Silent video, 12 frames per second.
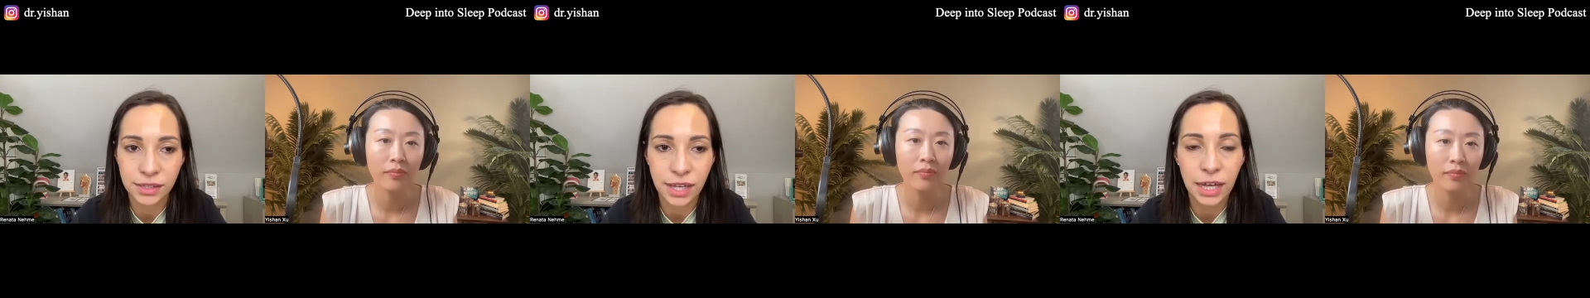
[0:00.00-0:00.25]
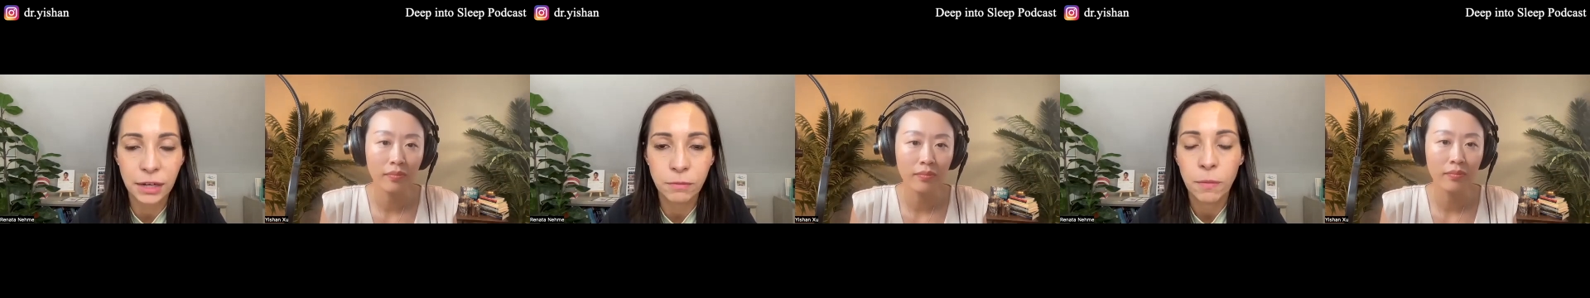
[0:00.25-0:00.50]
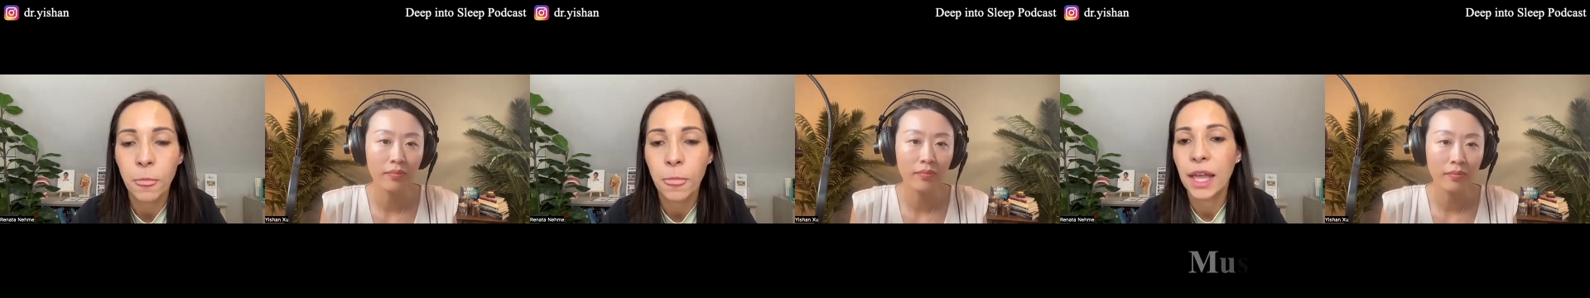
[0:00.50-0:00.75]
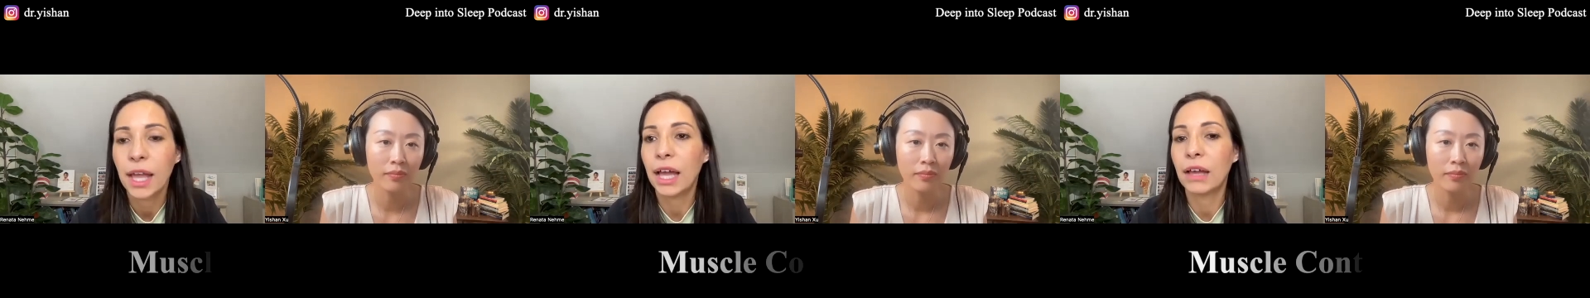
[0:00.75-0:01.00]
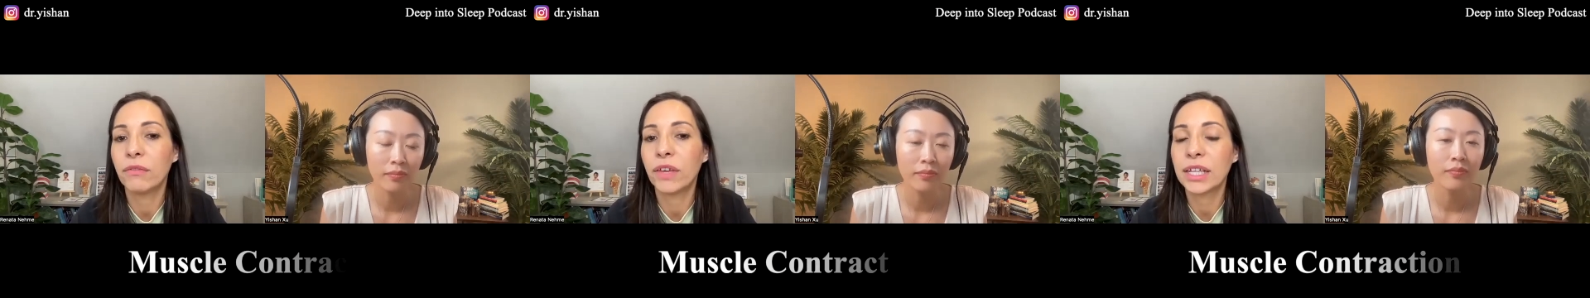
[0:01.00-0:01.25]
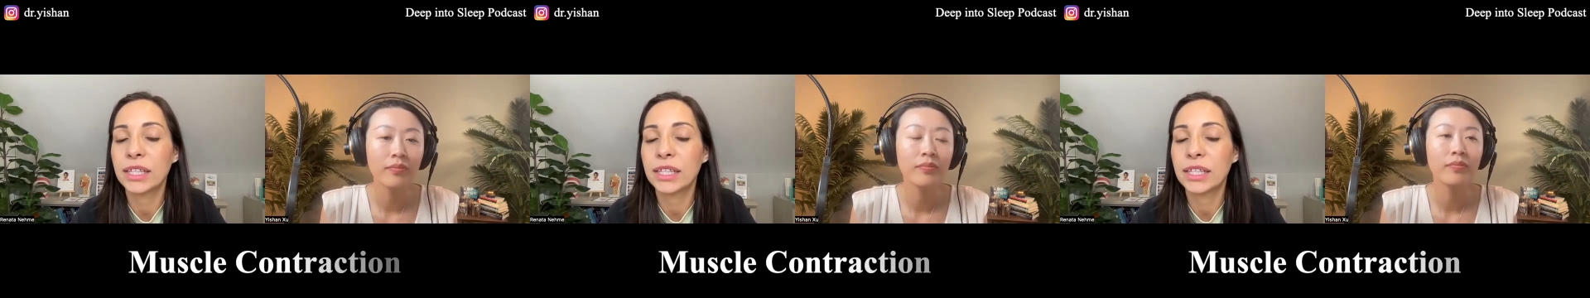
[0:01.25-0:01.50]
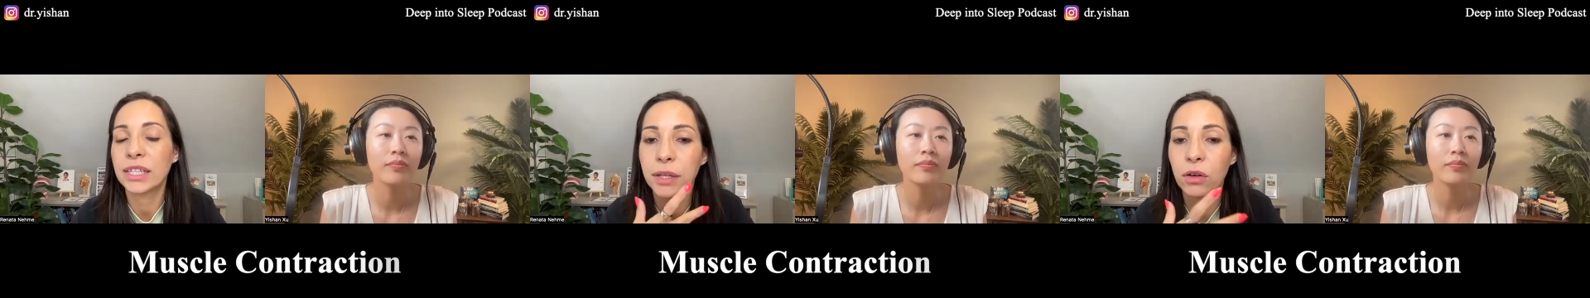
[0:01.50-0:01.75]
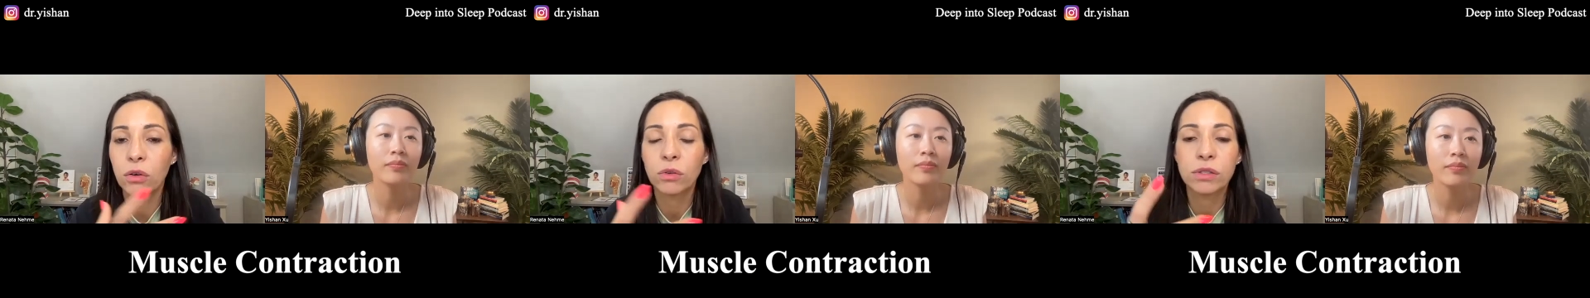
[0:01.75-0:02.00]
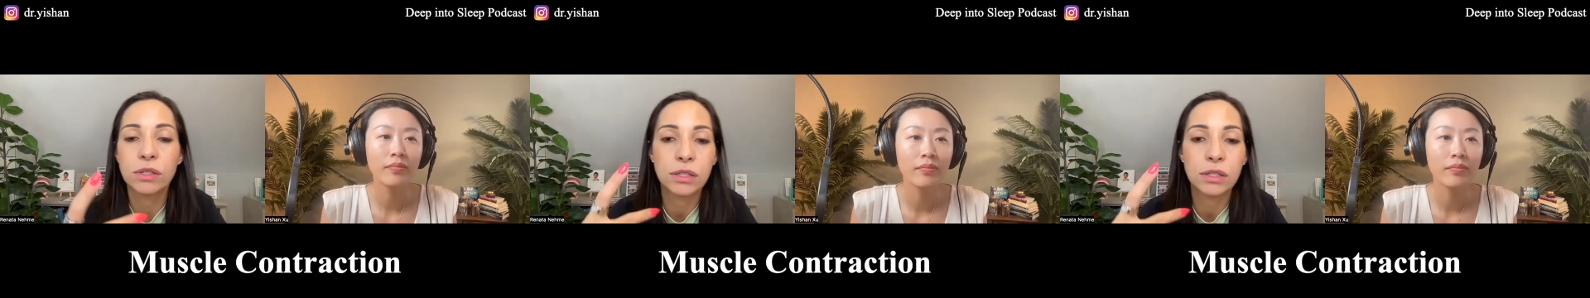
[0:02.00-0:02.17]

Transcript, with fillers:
Speaker 1: that having a tape that goes